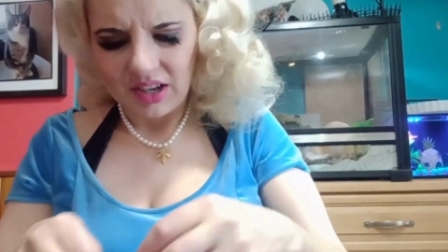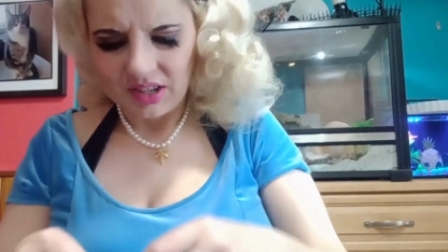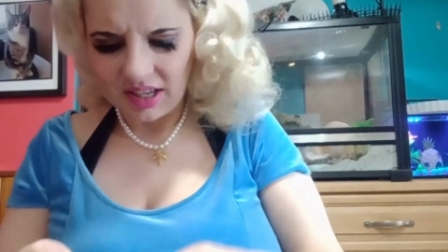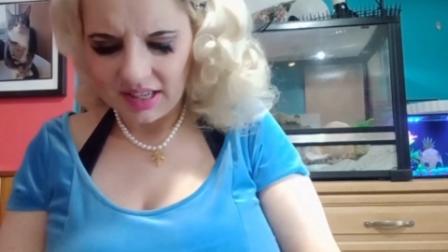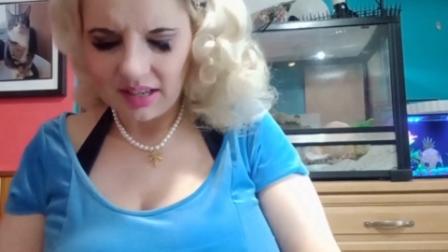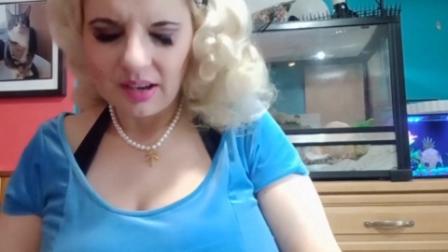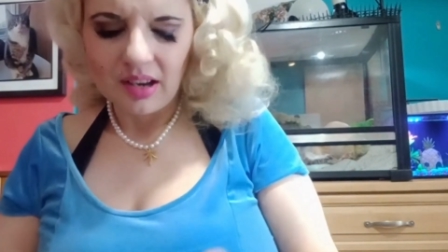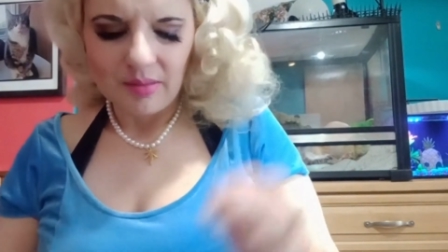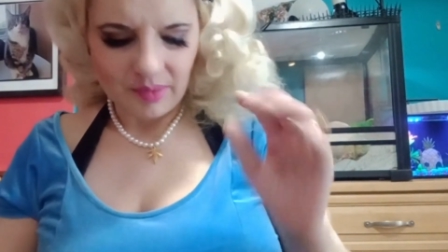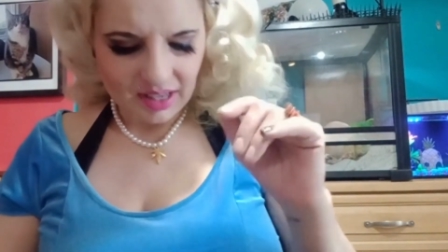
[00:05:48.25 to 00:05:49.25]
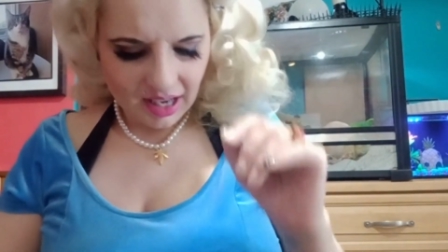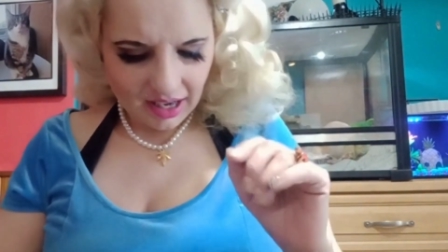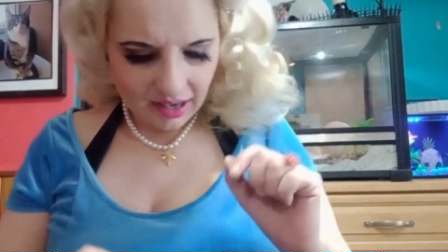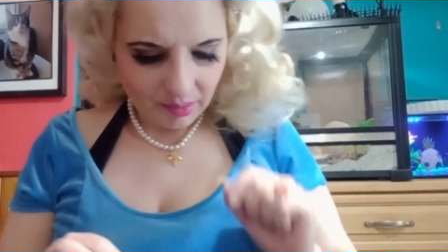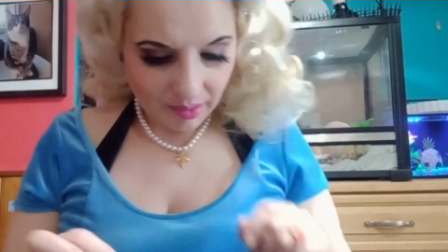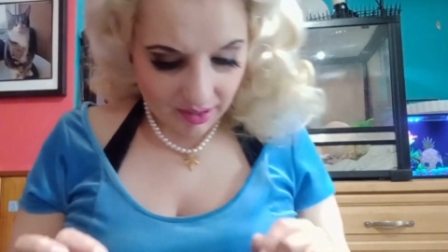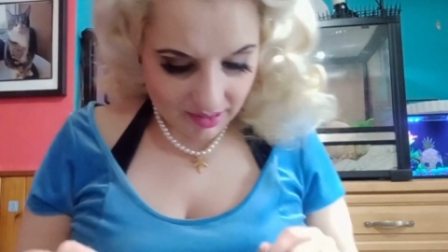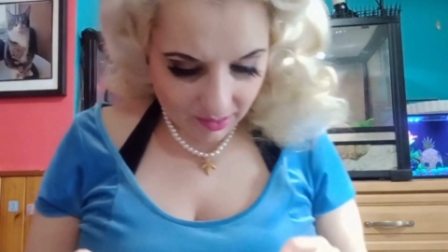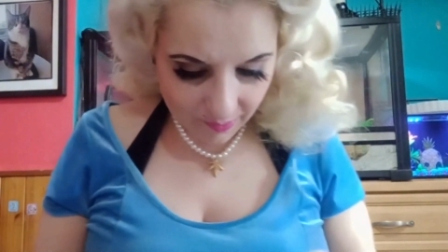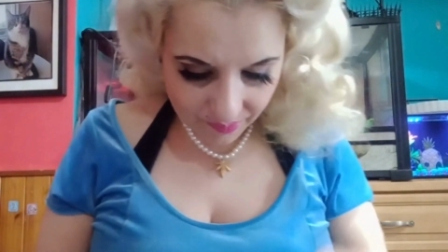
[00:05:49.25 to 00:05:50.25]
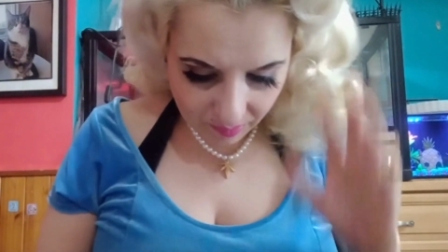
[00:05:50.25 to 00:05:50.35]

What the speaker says: just my dad had a parcel,